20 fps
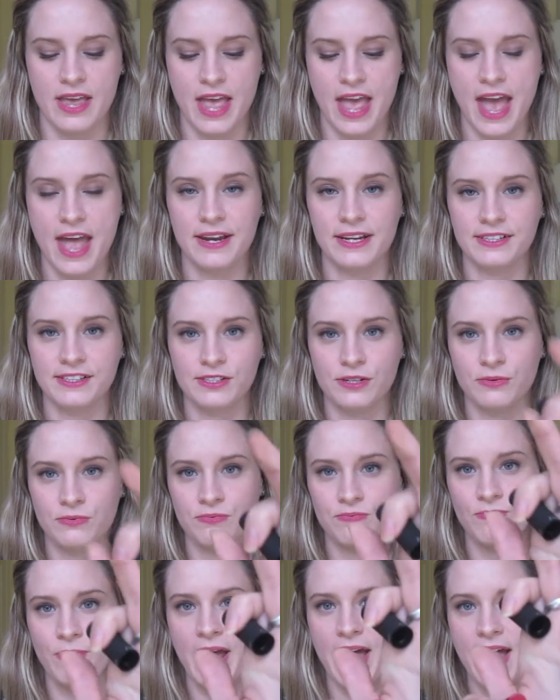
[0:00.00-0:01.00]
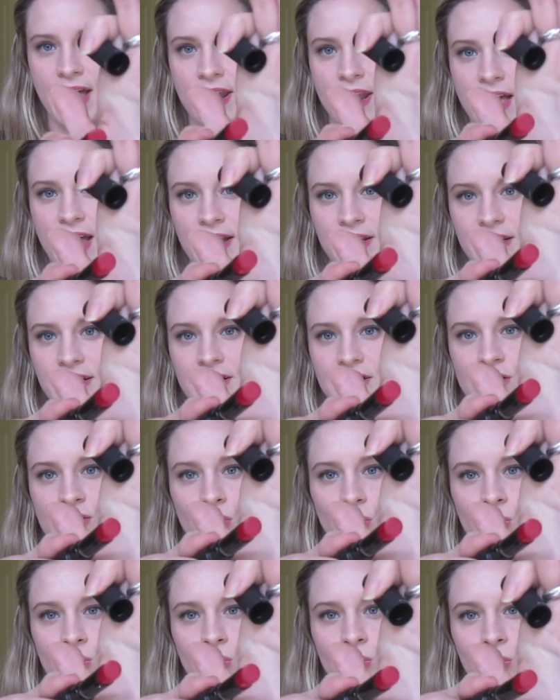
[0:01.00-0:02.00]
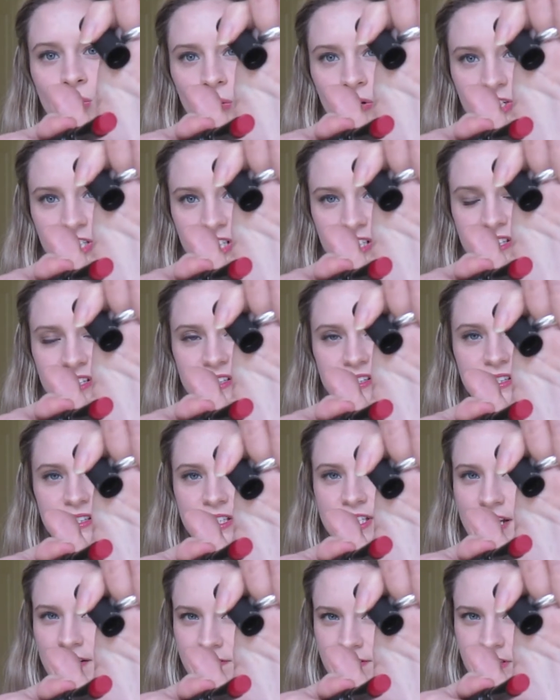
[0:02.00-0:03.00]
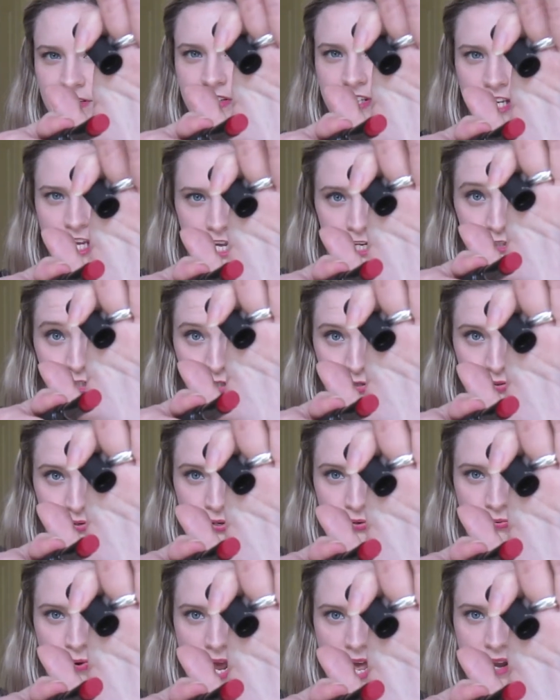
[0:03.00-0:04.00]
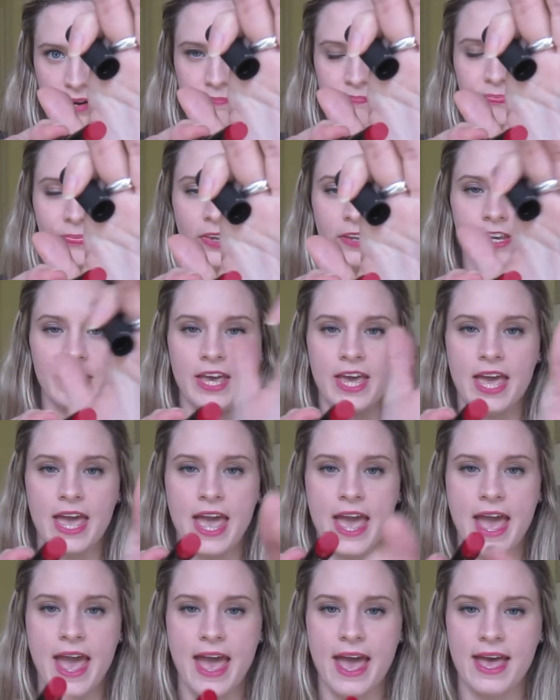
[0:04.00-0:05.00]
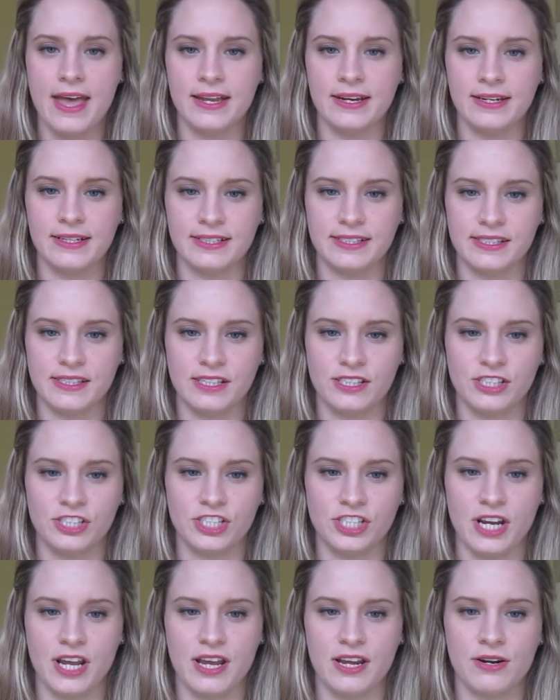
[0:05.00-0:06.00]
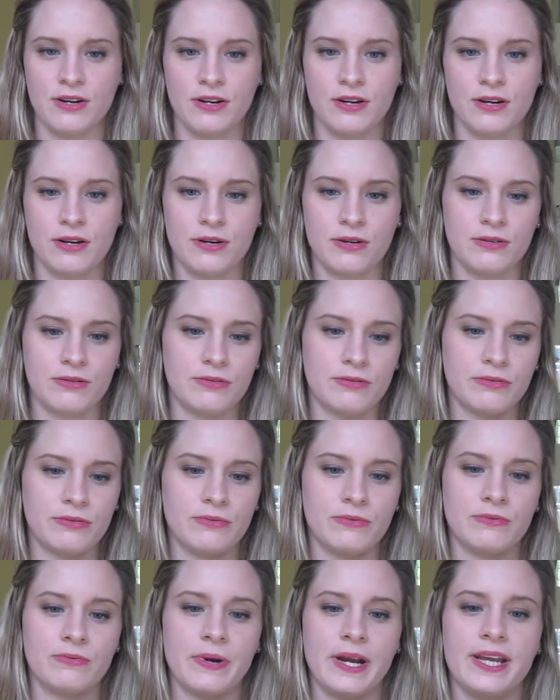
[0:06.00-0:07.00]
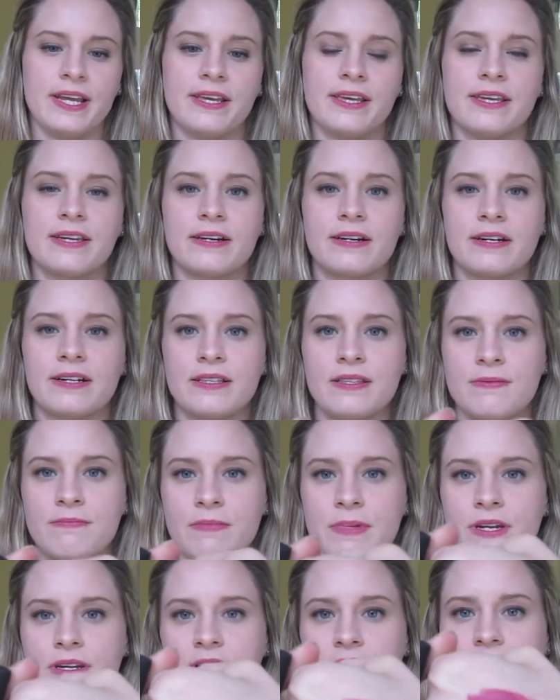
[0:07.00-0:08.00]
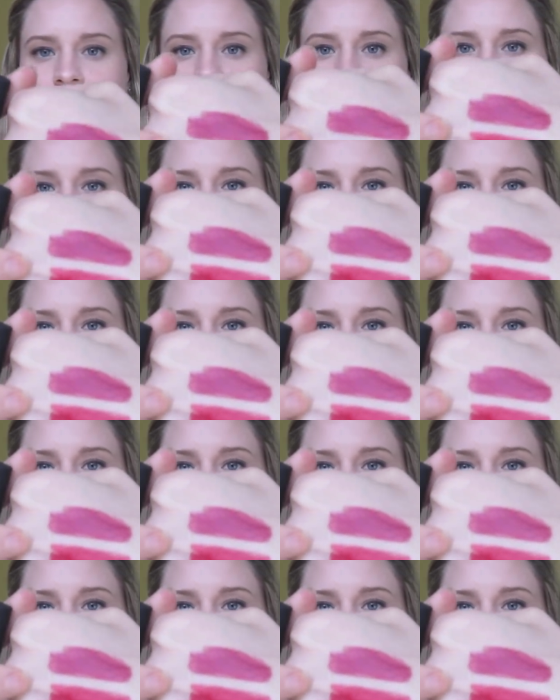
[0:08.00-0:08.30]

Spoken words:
and it's a red, and it is gorgeous. This is definitely a true red, and it's this shade right here in the middle.